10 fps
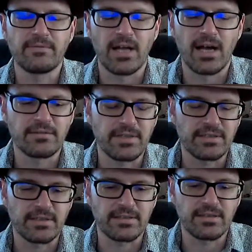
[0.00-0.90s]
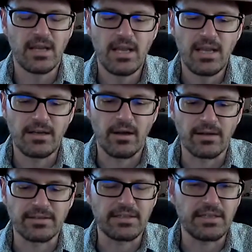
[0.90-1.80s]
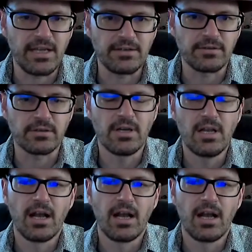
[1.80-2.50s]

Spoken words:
philosophy since, I was a teenager.